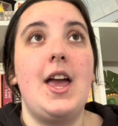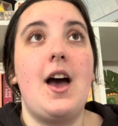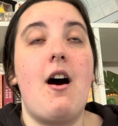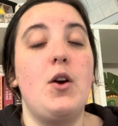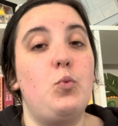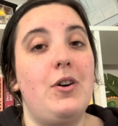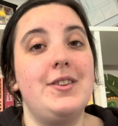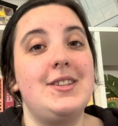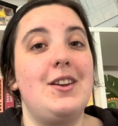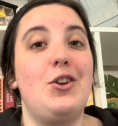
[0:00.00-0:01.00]
I
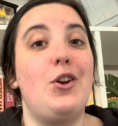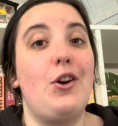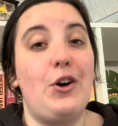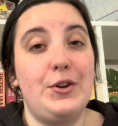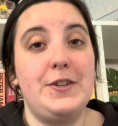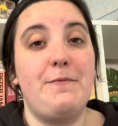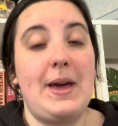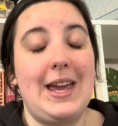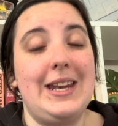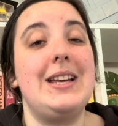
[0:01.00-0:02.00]
was in a lot of
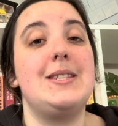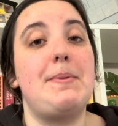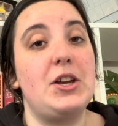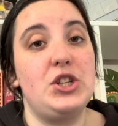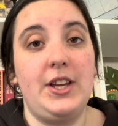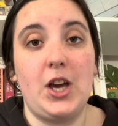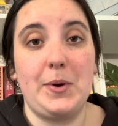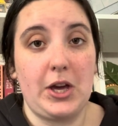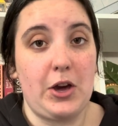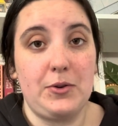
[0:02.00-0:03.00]
pain, especially
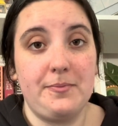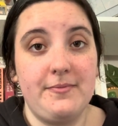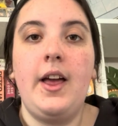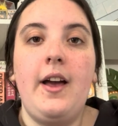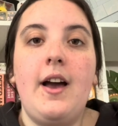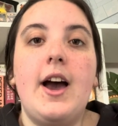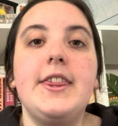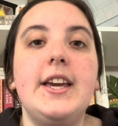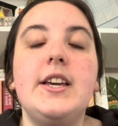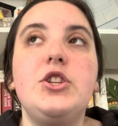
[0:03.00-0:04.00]
going home. I
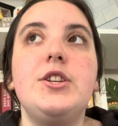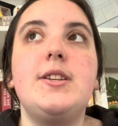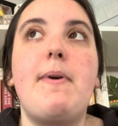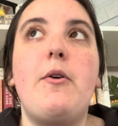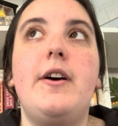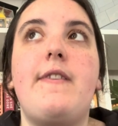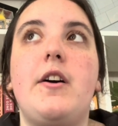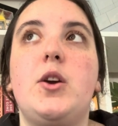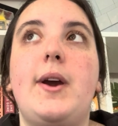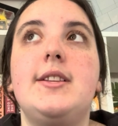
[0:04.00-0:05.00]
think it's just about
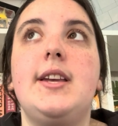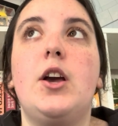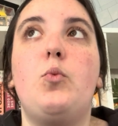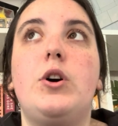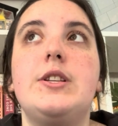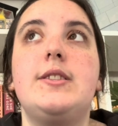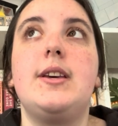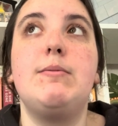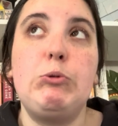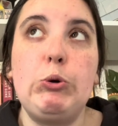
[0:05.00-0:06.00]
evaluating what's
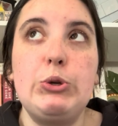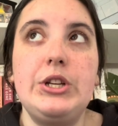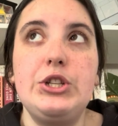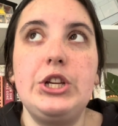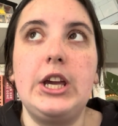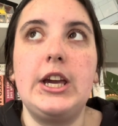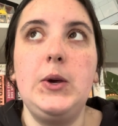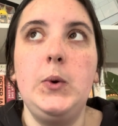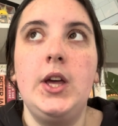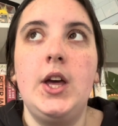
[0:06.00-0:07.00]
important to
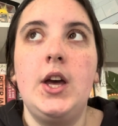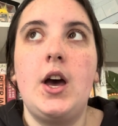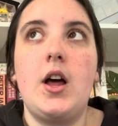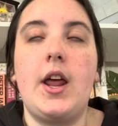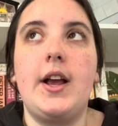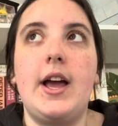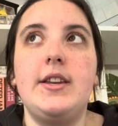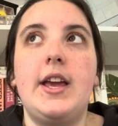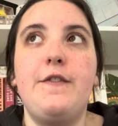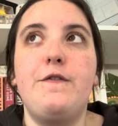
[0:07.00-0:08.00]
you, and
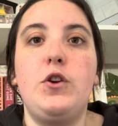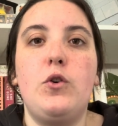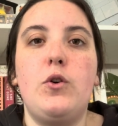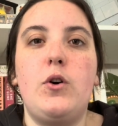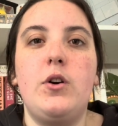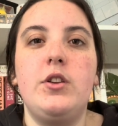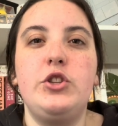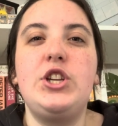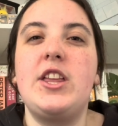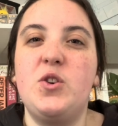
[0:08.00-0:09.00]
if you're
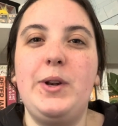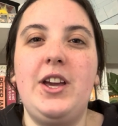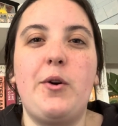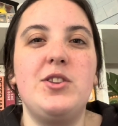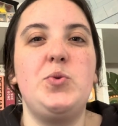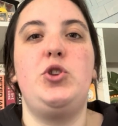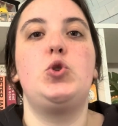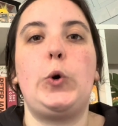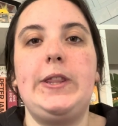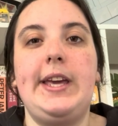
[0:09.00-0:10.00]
genuinely going to enjoy the